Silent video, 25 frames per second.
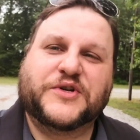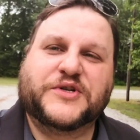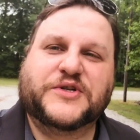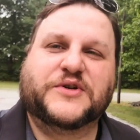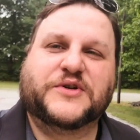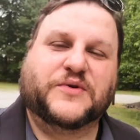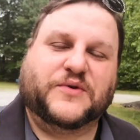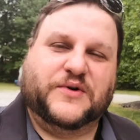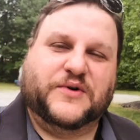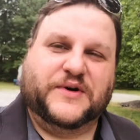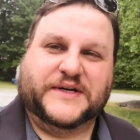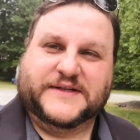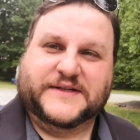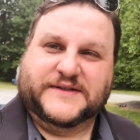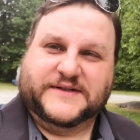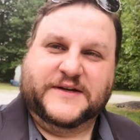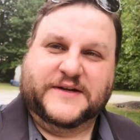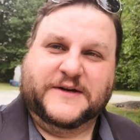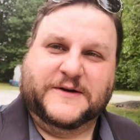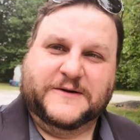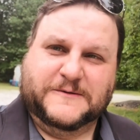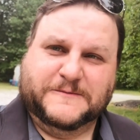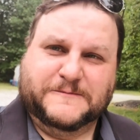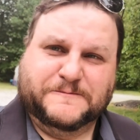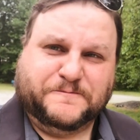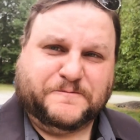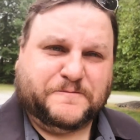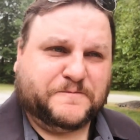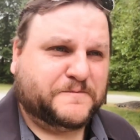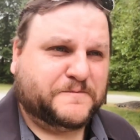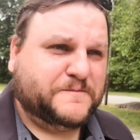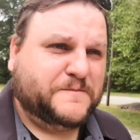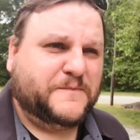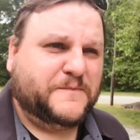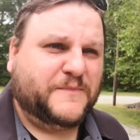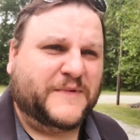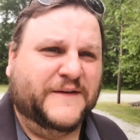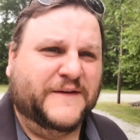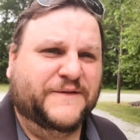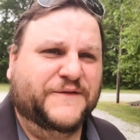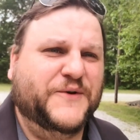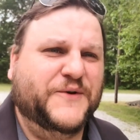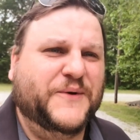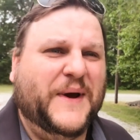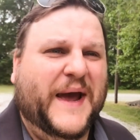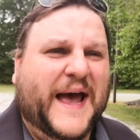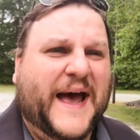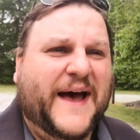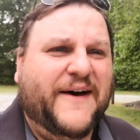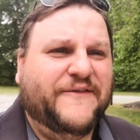stories too. If
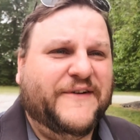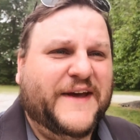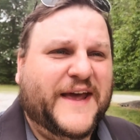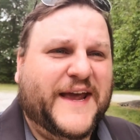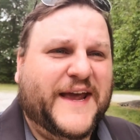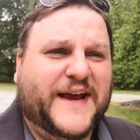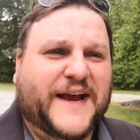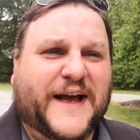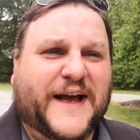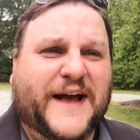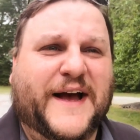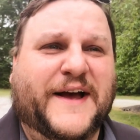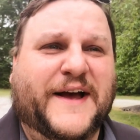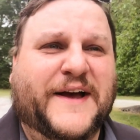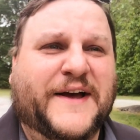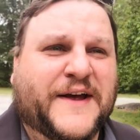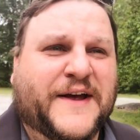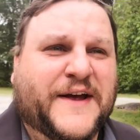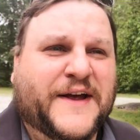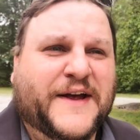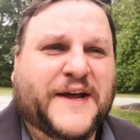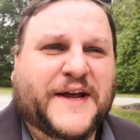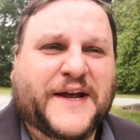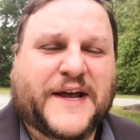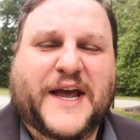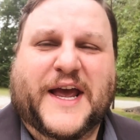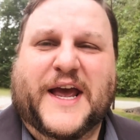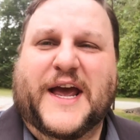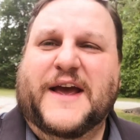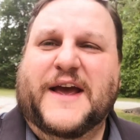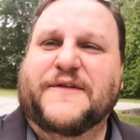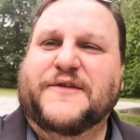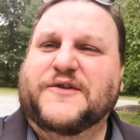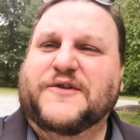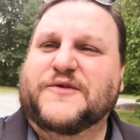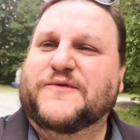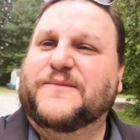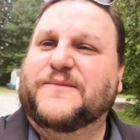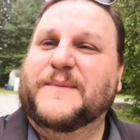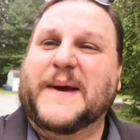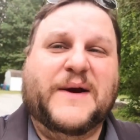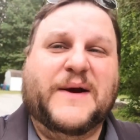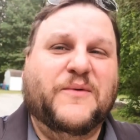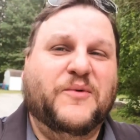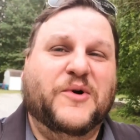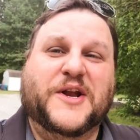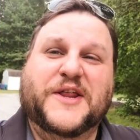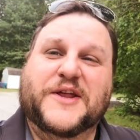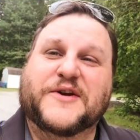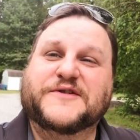you have a, uh, uh, if you've made
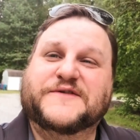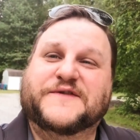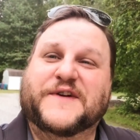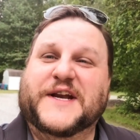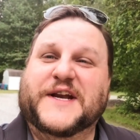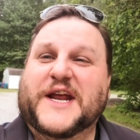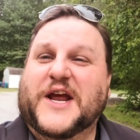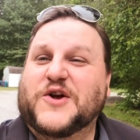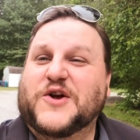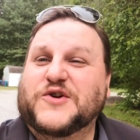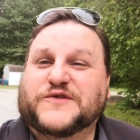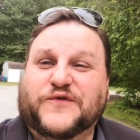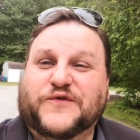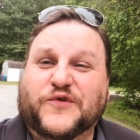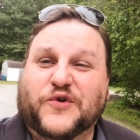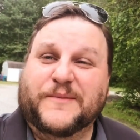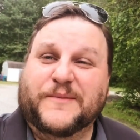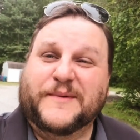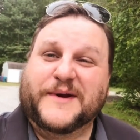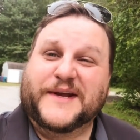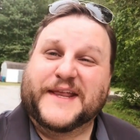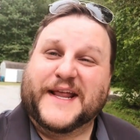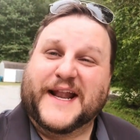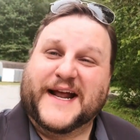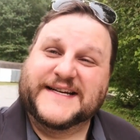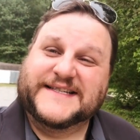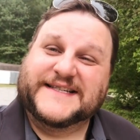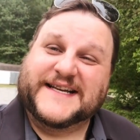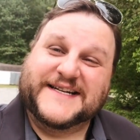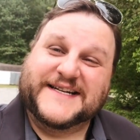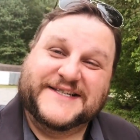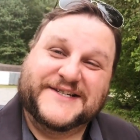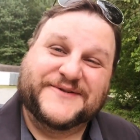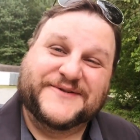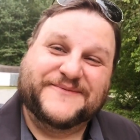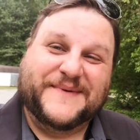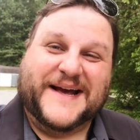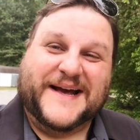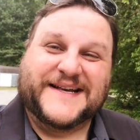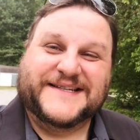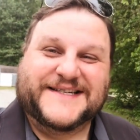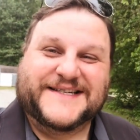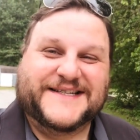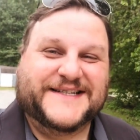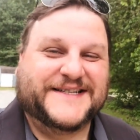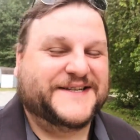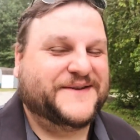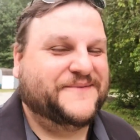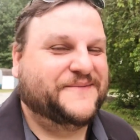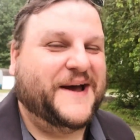one of those videos for me that I sent you
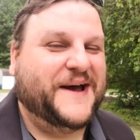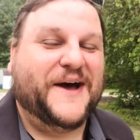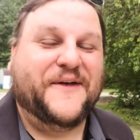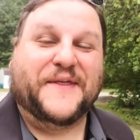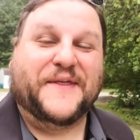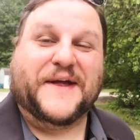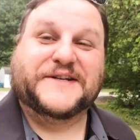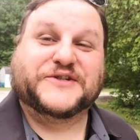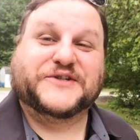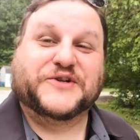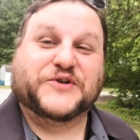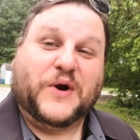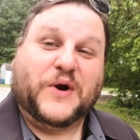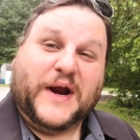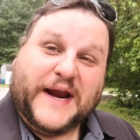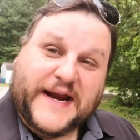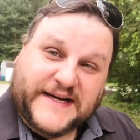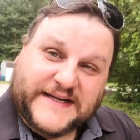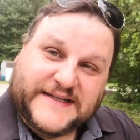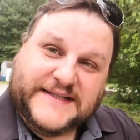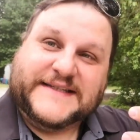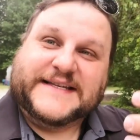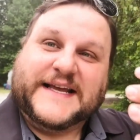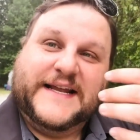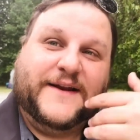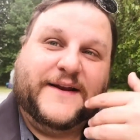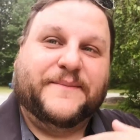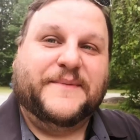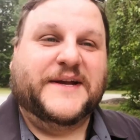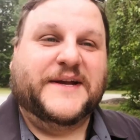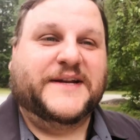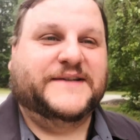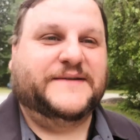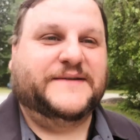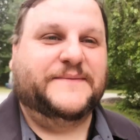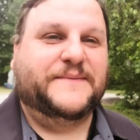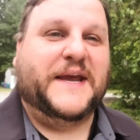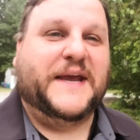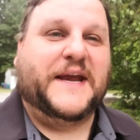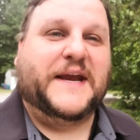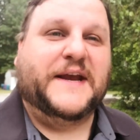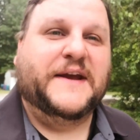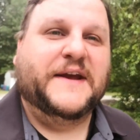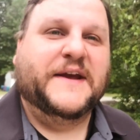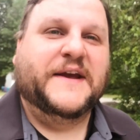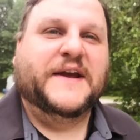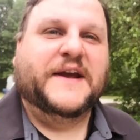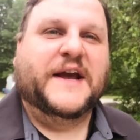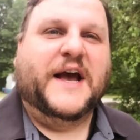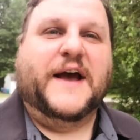messages about, that's great. Send them in to me.
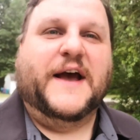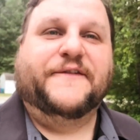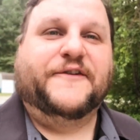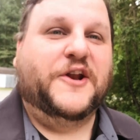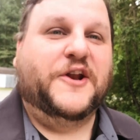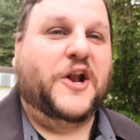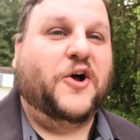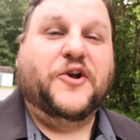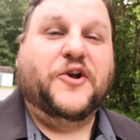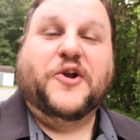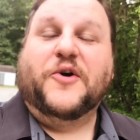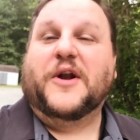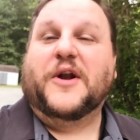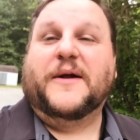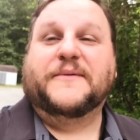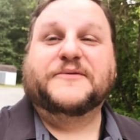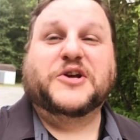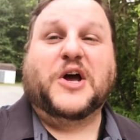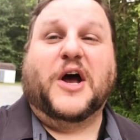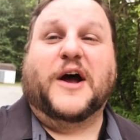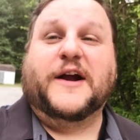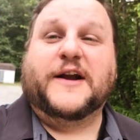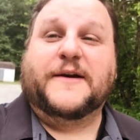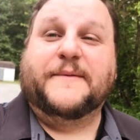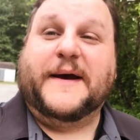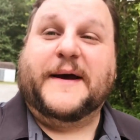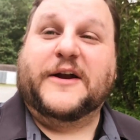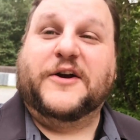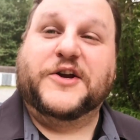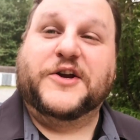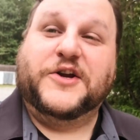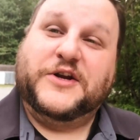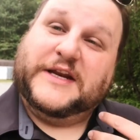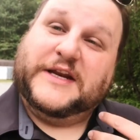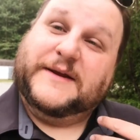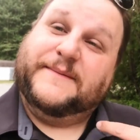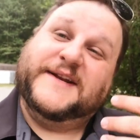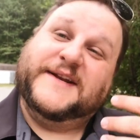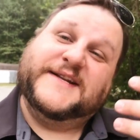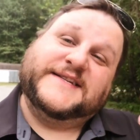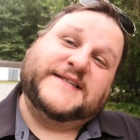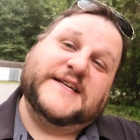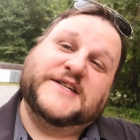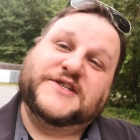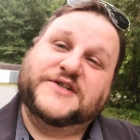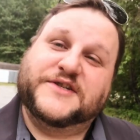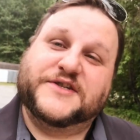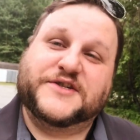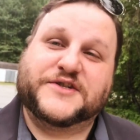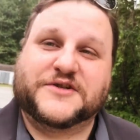Uh, if you don't know what I'm talking about or you need me to
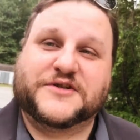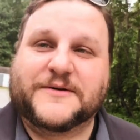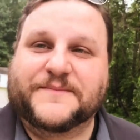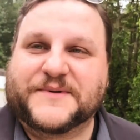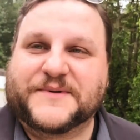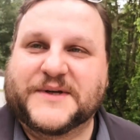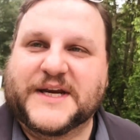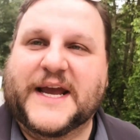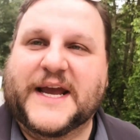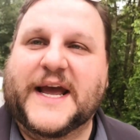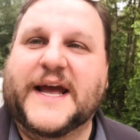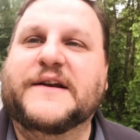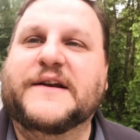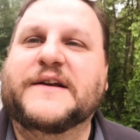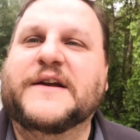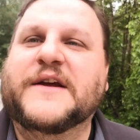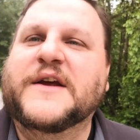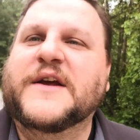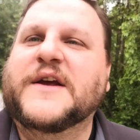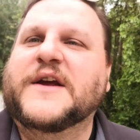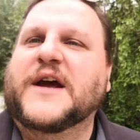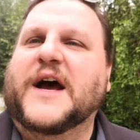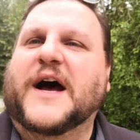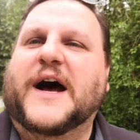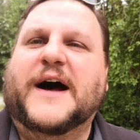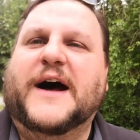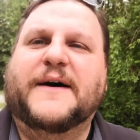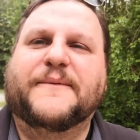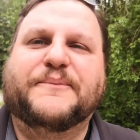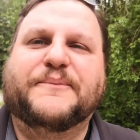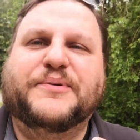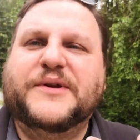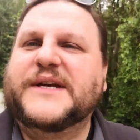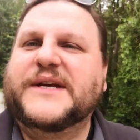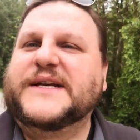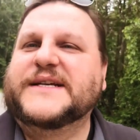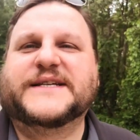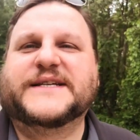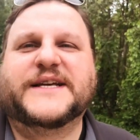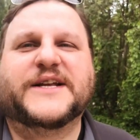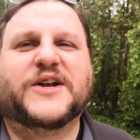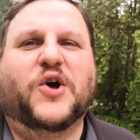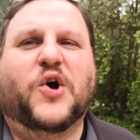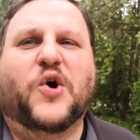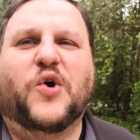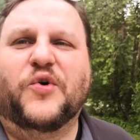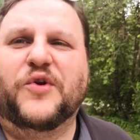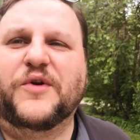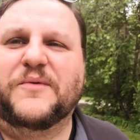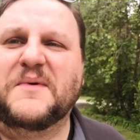send you the script again, uh, please get a
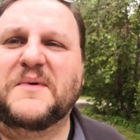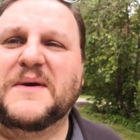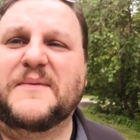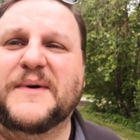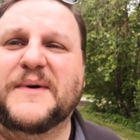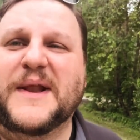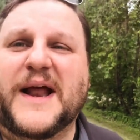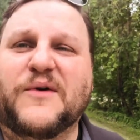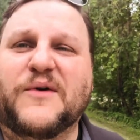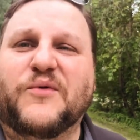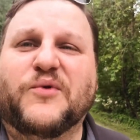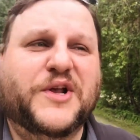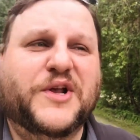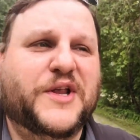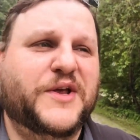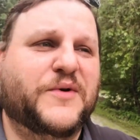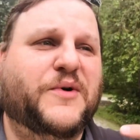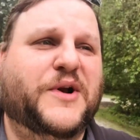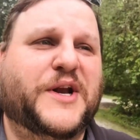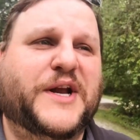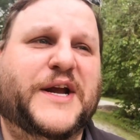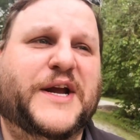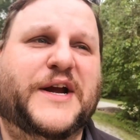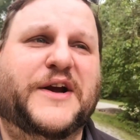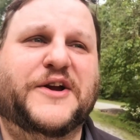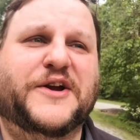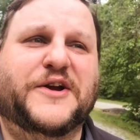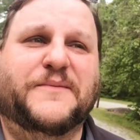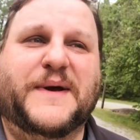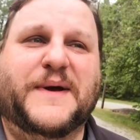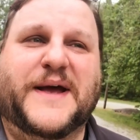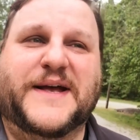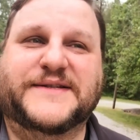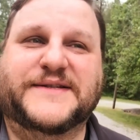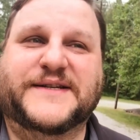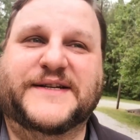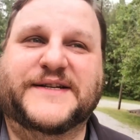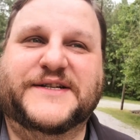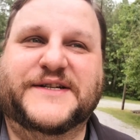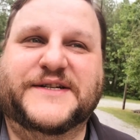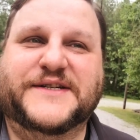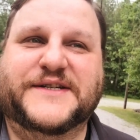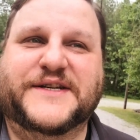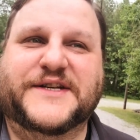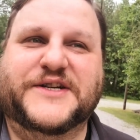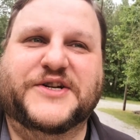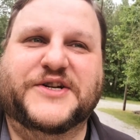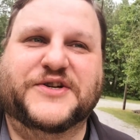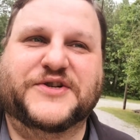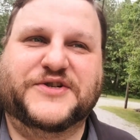hold of me. But I really want to hear your
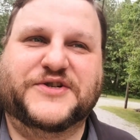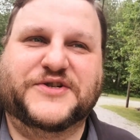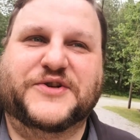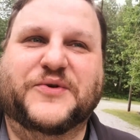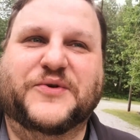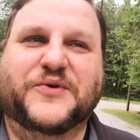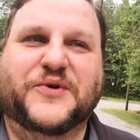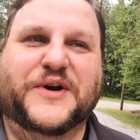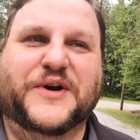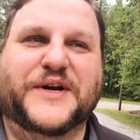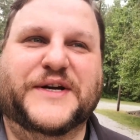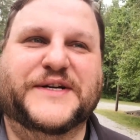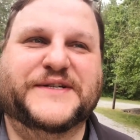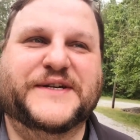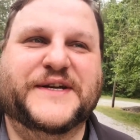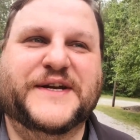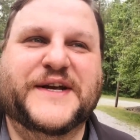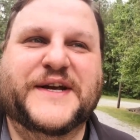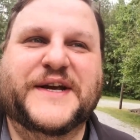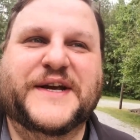messages and your stories.